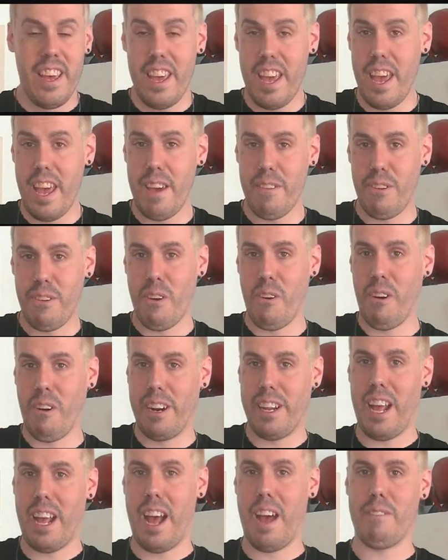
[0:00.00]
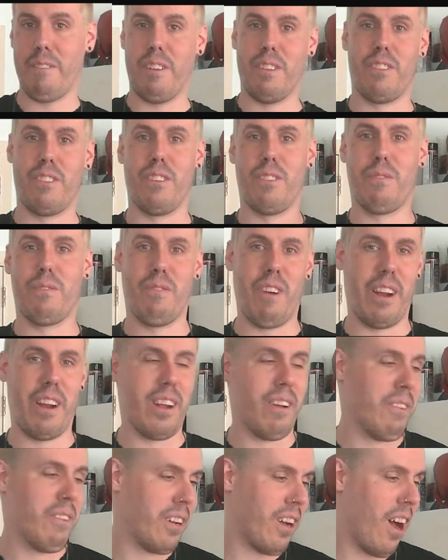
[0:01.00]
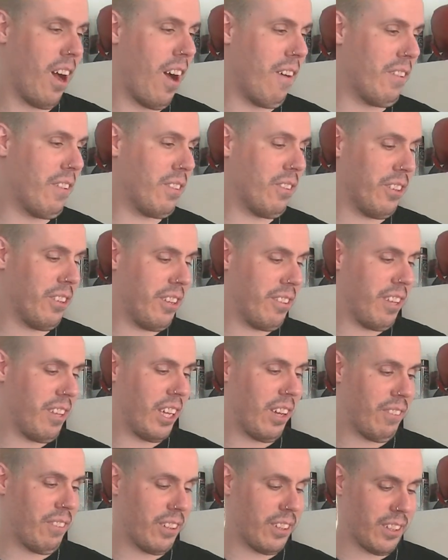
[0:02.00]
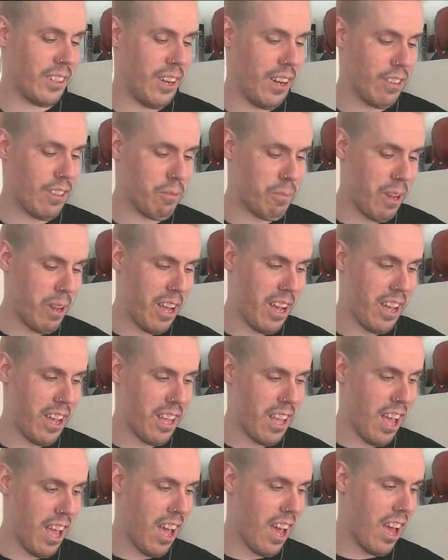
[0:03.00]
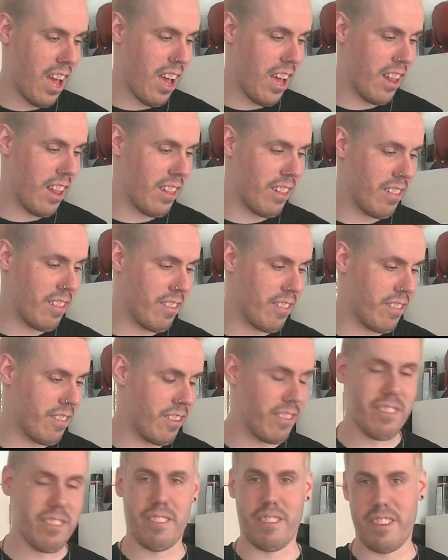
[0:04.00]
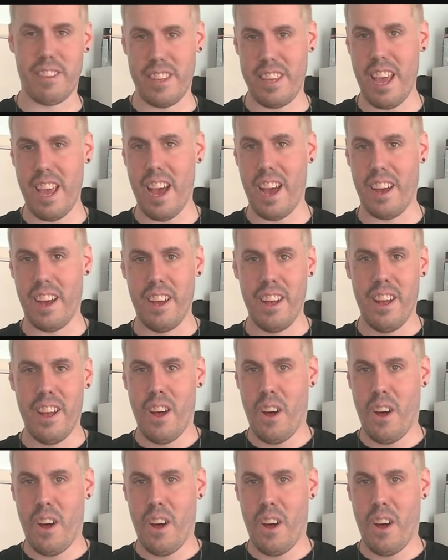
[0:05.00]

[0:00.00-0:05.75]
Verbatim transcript: if you already haven't, just write down a comment what you think about the cosplay and just, yeah.